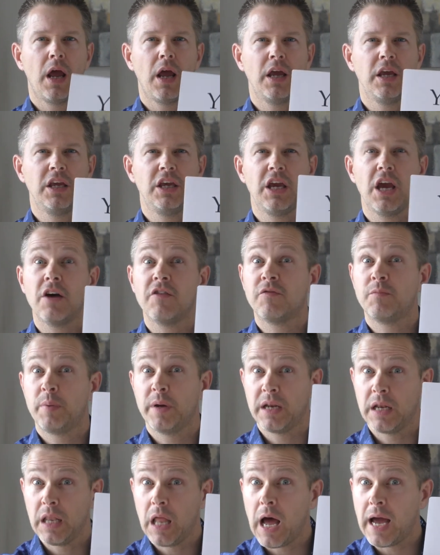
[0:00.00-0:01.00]
you've
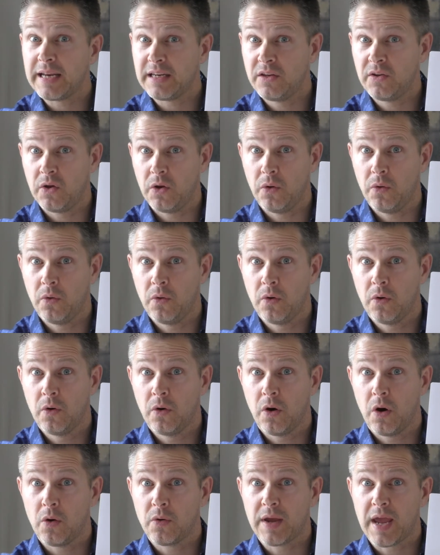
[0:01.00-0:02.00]
been lied to,
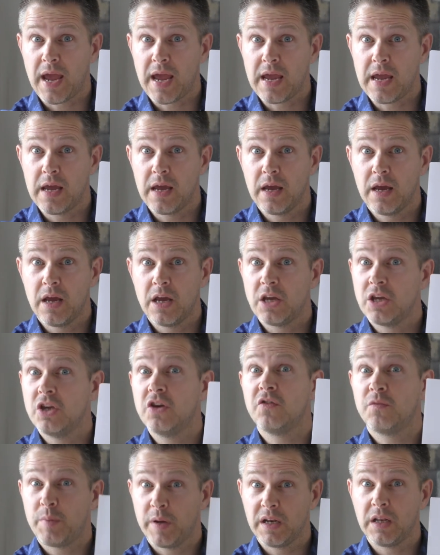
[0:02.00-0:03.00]
okay?
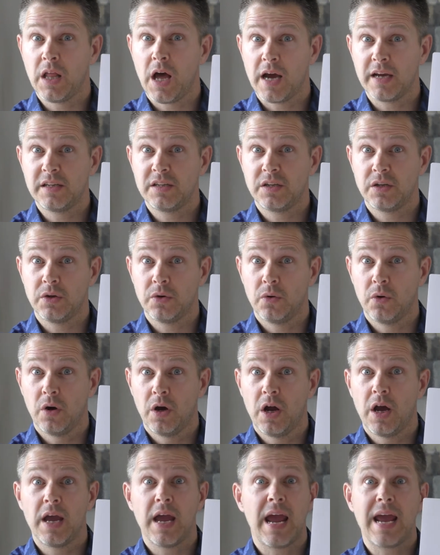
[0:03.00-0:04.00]
You've been lied to.
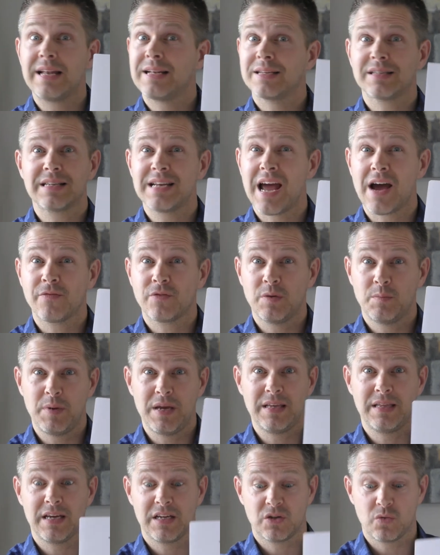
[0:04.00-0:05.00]
It doesn't have to
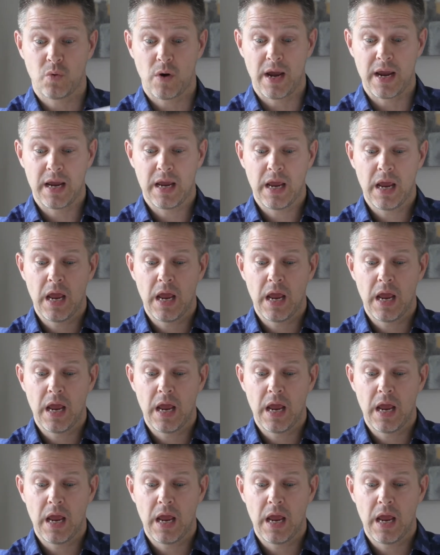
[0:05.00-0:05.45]
be this way.